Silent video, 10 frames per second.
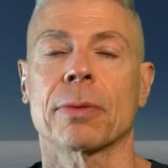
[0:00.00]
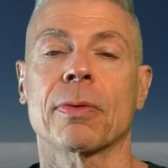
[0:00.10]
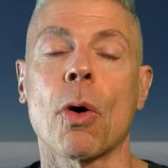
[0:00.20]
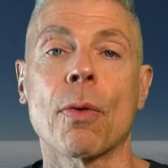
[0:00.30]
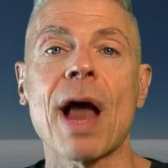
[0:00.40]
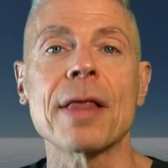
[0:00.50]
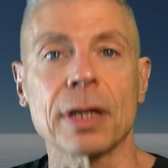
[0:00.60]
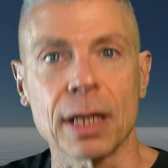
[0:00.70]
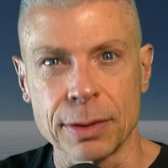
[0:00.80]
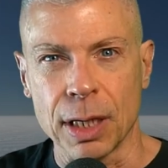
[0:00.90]
Or rather,
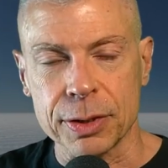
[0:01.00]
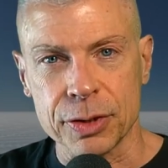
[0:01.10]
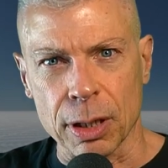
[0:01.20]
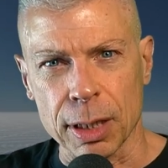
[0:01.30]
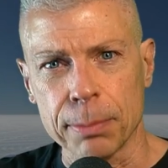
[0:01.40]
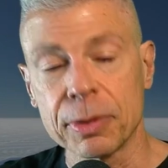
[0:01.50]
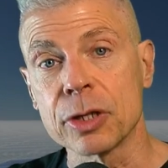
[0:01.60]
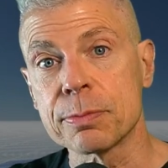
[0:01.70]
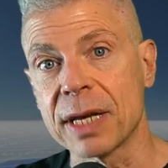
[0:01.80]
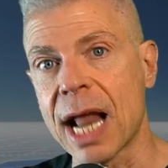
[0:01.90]
not just all the
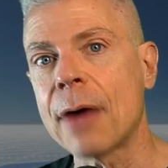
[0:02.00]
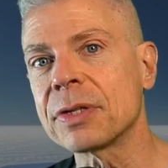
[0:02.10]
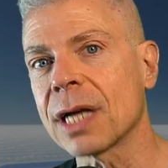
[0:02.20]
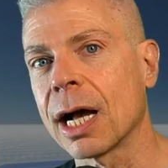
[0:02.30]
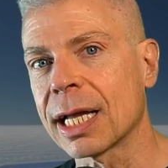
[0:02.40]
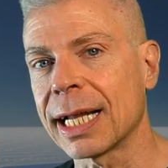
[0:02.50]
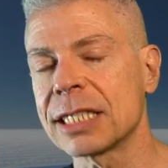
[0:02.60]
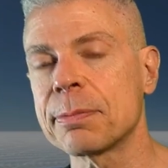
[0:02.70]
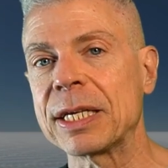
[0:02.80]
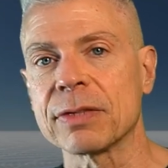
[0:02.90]
computers, but now it's a connected
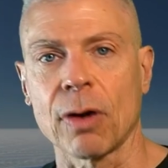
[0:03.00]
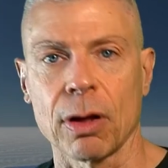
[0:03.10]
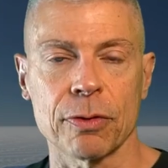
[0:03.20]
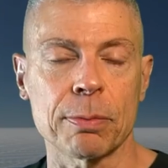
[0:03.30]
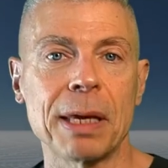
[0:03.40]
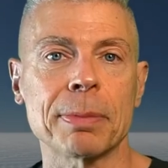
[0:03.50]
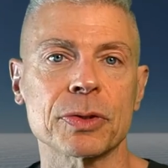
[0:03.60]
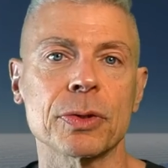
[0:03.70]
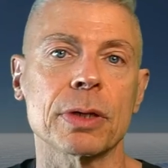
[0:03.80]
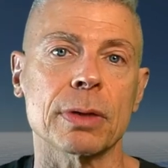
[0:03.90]
space of all the people.
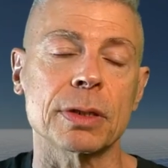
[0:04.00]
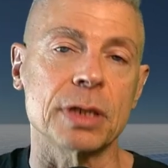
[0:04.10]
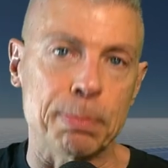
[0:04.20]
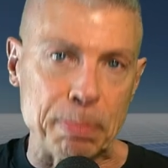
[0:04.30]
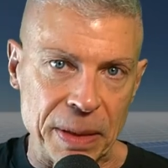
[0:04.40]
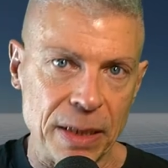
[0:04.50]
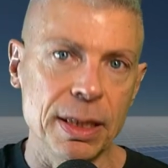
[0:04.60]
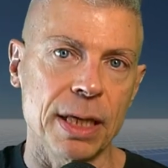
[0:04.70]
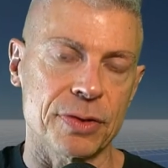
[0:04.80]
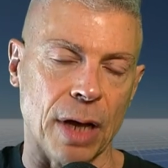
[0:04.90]
So there are
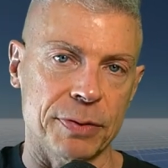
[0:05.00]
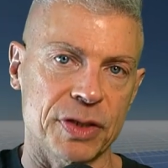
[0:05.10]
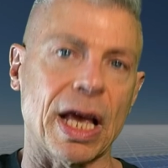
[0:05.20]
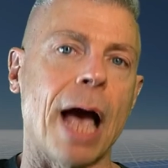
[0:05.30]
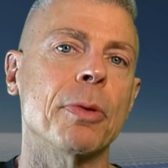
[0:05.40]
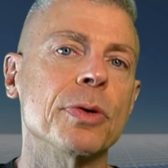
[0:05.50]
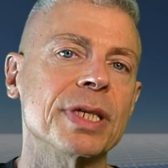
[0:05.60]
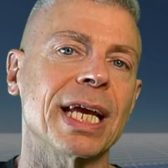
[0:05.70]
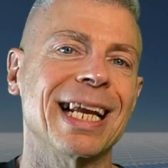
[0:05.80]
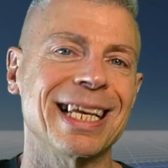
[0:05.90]
billions of
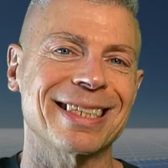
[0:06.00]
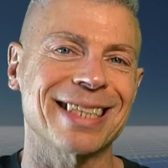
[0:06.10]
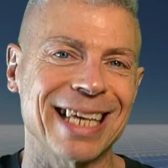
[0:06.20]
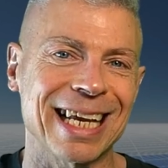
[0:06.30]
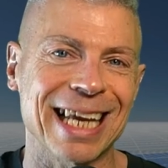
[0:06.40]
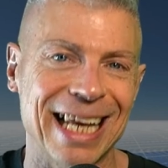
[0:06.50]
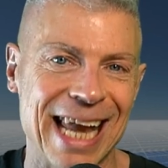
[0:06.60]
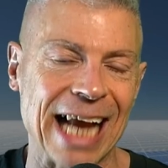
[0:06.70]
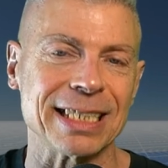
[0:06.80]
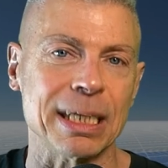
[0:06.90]
simultaneously
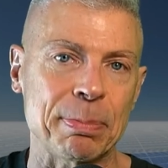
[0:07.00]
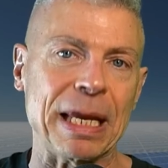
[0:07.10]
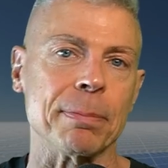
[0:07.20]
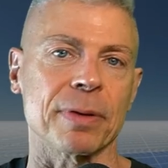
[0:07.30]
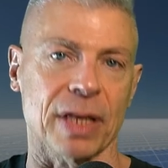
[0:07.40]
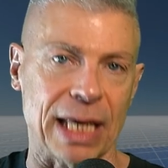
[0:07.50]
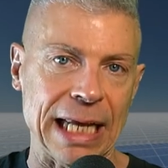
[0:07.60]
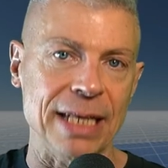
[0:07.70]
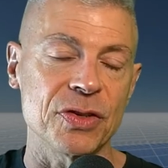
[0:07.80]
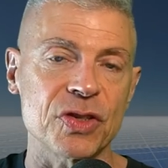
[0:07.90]
connected people
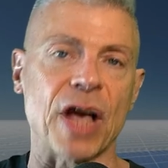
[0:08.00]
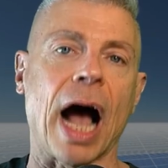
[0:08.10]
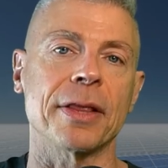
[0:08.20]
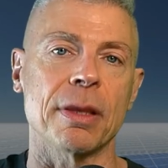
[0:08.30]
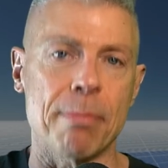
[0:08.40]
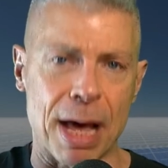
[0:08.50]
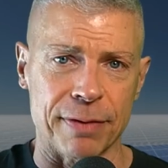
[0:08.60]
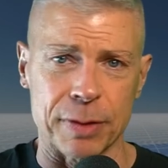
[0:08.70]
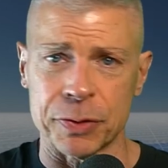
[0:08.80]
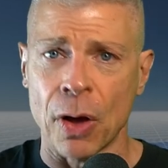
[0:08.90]
inside the
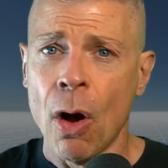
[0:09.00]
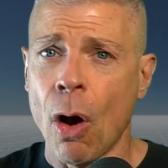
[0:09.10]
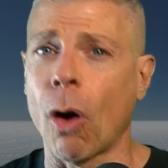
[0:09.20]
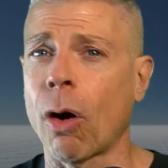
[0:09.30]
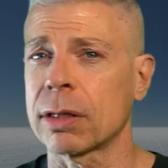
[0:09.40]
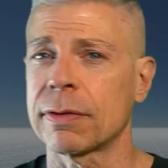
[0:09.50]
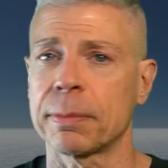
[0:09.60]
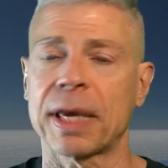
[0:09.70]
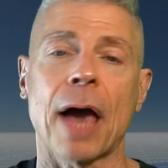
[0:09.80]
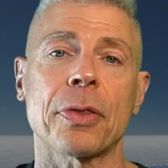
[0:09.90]
metaverse, all of them
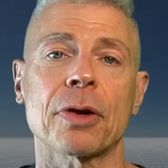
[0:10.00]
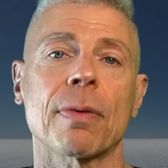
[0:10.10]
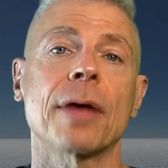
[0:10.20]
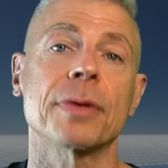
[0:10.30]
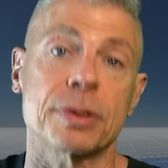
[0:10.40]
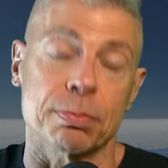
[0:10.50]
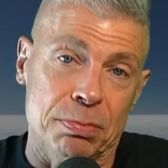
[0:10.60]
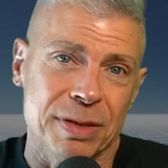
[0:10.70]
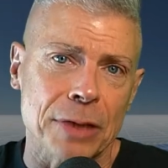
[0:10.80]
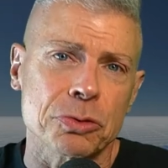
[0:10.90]
gathered around this
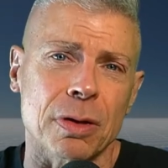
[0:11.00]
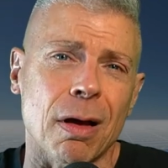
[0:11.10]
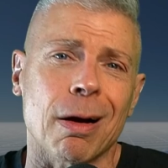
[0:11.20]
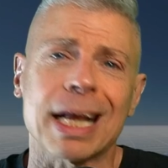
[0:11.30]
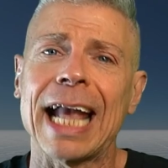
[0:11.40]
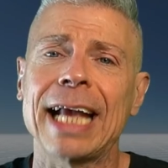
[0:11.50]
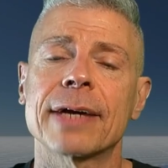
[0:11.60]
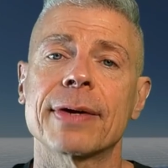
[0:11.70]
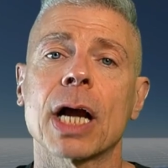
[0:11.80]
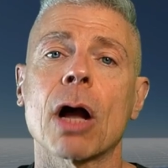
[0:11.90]
central arcade
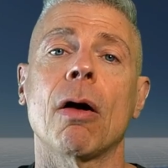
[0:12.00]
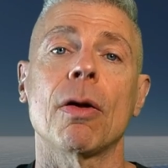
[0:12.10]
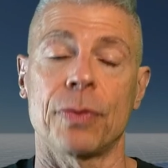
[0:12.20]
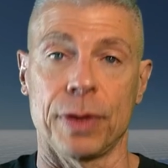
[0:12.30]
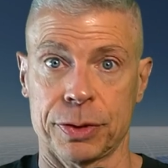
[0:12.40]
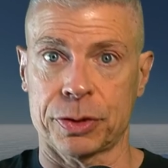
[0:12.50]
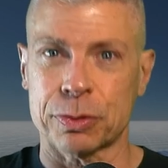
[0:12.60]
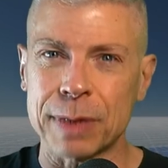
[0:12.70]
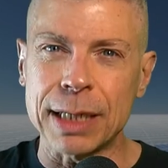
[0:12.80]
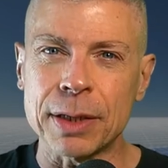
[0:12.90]
area called the
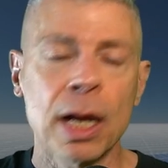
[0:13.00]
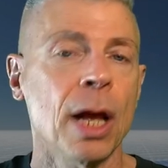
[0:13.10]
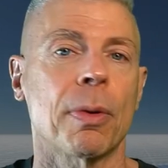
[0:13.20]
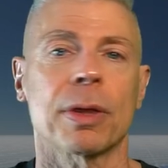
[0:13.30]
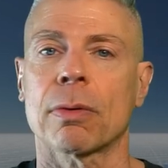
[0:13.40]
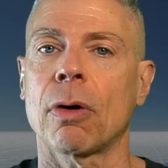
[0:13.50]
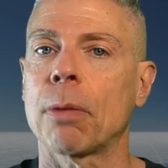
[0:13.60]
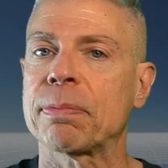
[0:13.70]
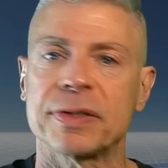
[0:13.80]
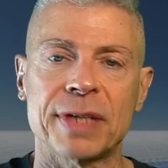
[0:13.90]
street, where they're all
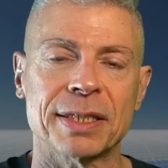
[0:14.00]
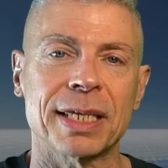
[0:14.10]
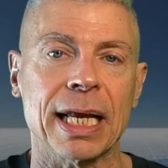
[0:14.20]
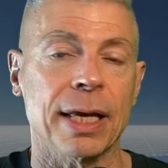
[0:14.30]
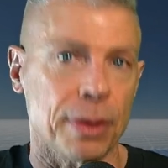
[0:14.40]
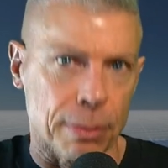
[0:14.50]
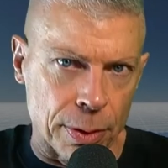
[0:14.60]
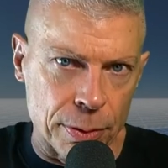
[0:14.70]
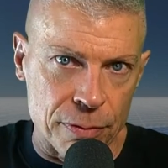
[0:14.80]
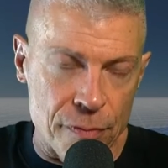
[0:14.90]
processing in their
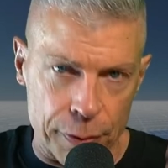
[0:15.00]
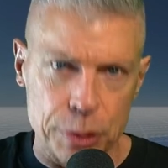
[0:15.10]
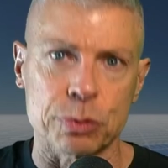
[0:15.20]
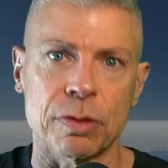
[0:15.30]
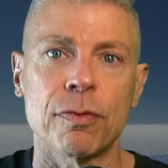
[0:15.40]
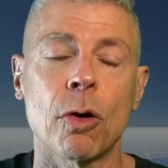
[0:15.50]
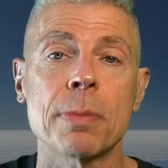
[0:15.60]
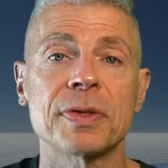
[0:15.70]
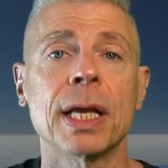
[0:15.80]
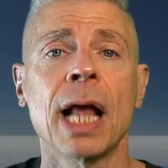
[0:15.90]
own virtual
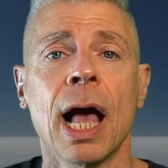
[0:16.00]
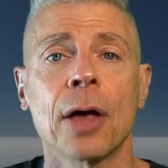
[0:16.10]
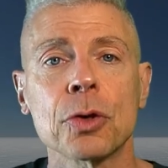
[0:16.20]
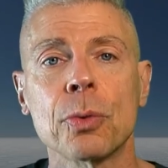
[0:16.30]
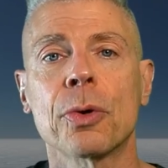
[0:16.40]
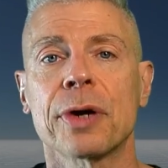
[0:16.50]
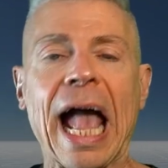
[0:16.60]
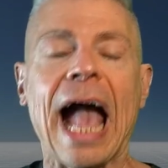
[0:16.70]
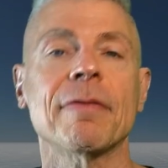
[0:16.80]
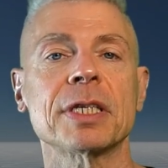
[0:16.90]
forms. And the word
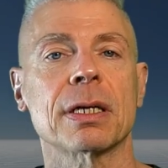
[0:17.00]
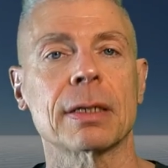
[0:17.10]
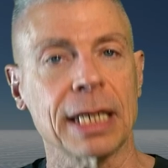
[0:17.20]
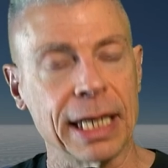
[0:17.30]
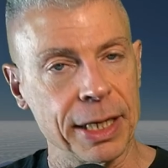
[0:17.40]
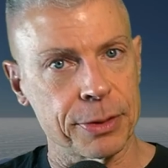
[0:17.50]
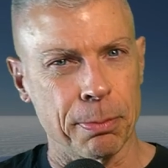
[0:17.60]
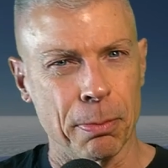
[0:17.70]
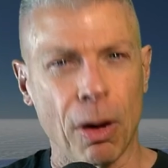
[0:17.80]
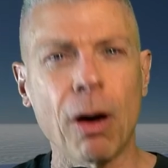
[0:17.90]
avatar in its
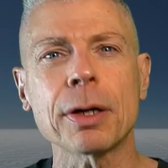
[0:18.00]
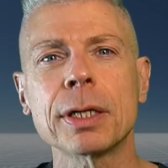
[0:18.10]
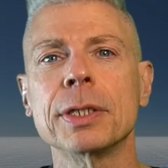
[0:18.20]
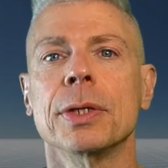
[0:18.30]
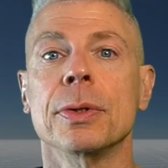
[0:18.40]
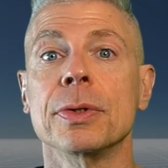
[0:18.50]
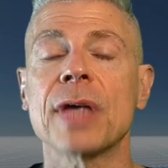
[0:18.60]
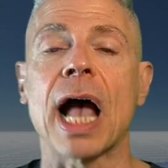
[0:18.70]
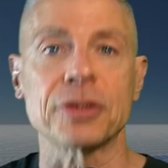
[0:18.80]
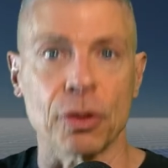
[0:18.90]
modern use
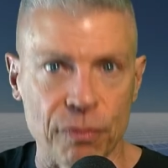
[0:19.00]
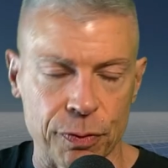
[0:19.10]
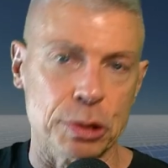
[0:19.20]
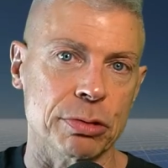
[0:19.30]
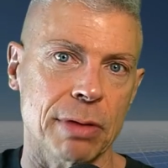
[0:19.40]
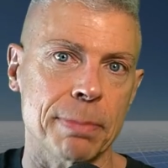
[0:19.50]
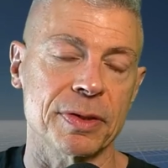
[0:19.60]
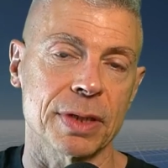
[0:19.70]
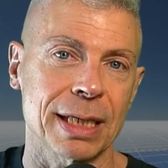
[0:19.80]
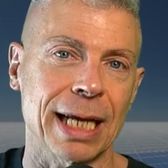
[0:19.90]
as a virtual
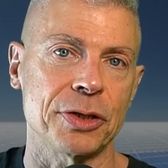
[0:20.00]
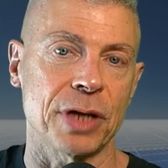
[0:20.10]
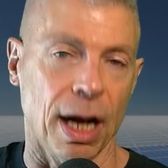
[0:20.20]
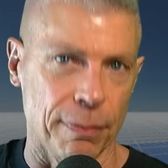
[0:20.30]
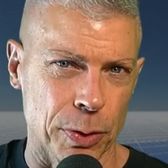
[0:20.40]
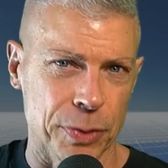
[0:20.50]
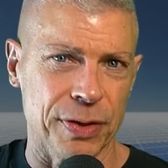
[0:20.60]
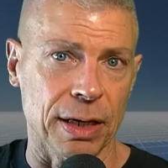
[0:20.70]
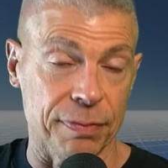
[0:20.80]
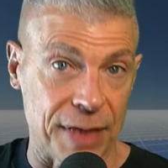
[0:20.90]
representation of
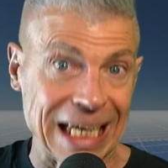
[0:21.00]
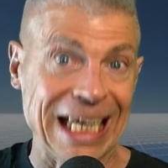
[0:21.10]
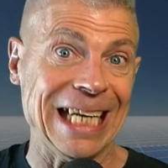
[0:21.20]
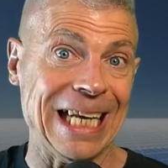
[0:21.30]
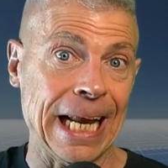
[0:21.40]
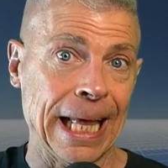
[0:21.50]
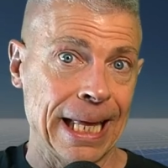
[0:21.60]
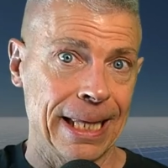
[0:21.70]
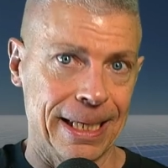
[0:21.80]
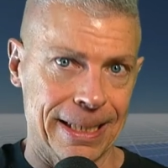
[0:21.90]
yourself in
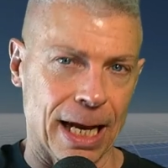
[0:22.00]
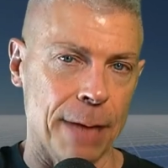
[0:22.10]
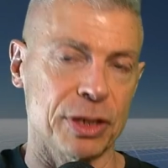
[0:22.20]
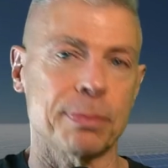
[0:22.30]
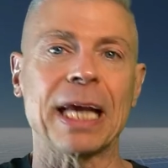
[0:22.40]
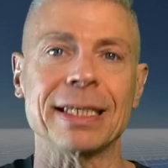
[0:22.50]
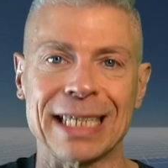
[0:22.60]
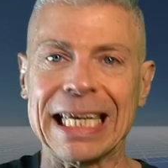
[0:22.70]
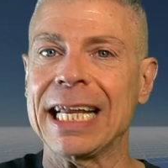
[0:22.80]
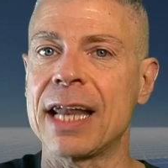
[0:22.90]
the cyberspace,
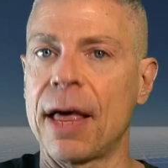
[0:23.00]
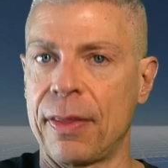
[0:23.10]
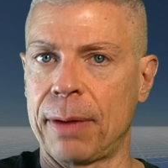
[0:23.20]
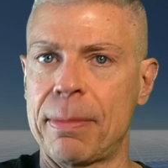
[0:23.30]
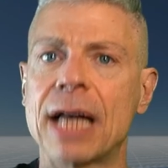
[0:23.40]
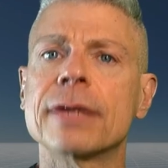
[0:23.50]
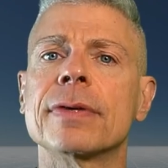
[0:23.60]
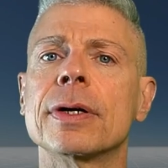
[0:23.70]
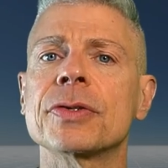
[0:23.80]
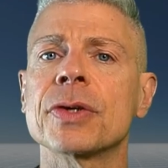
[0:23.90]
in the
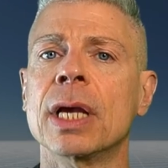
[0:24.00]
metaverse.